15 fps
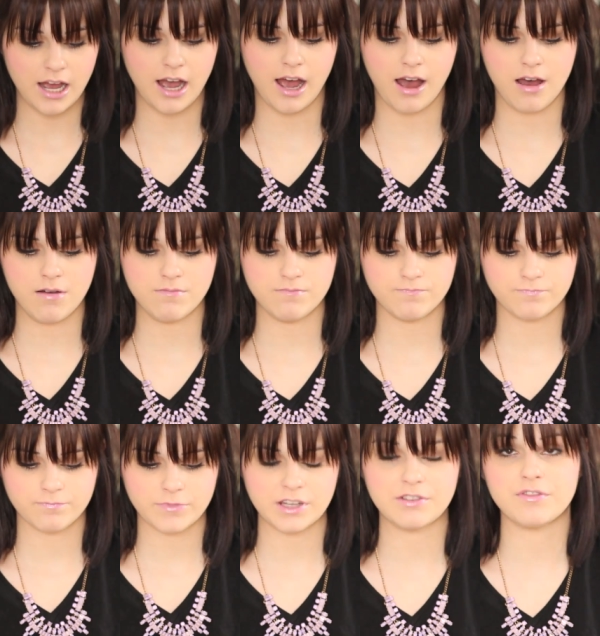um,
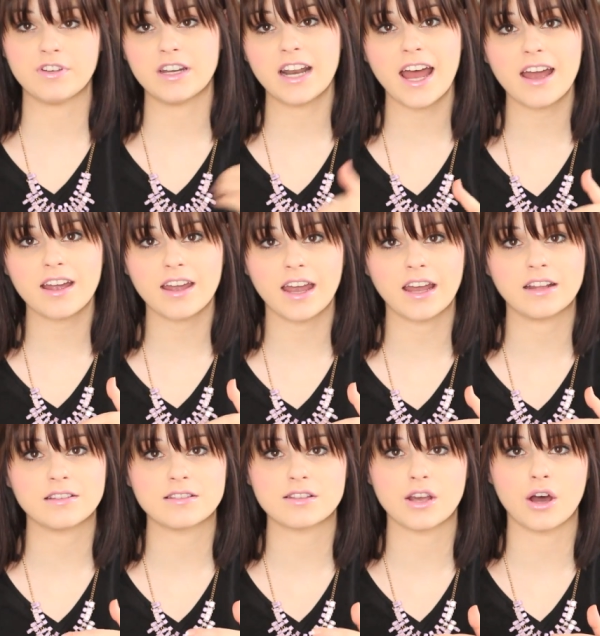v-neck.
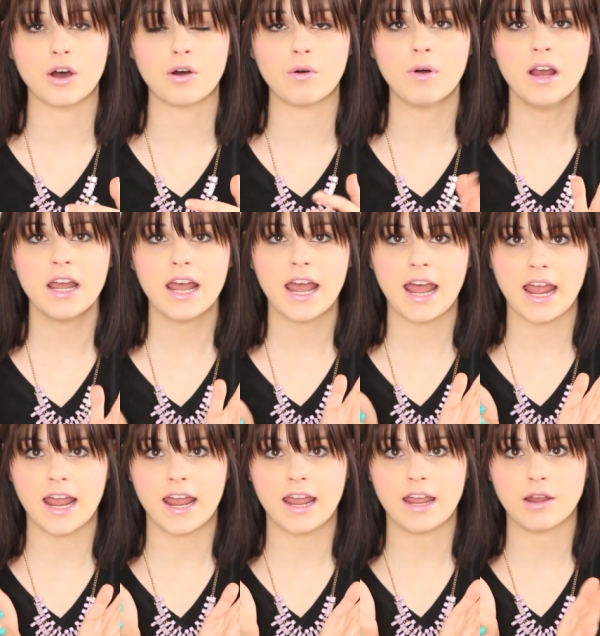And so
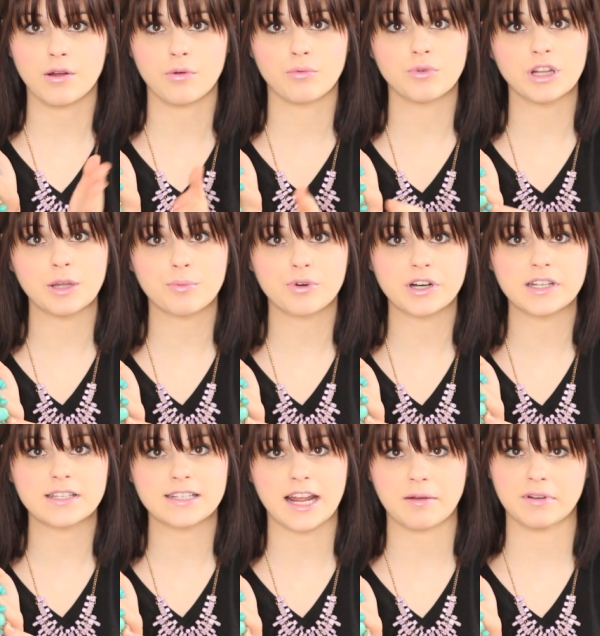a really pretty
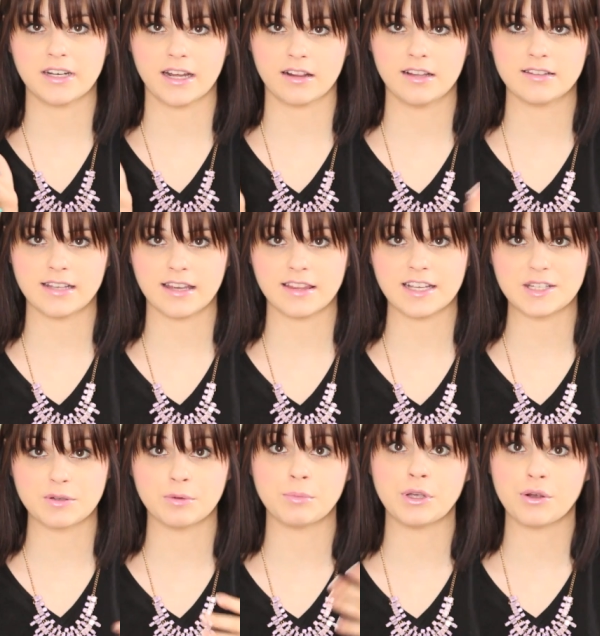statement necklace like
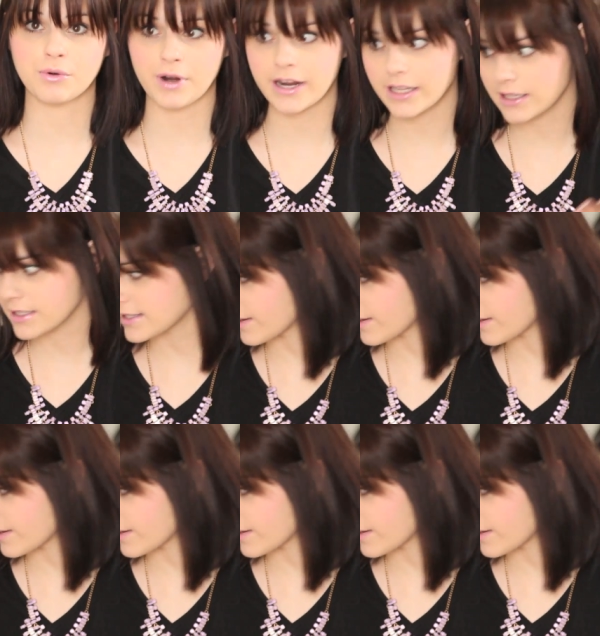this will be great in the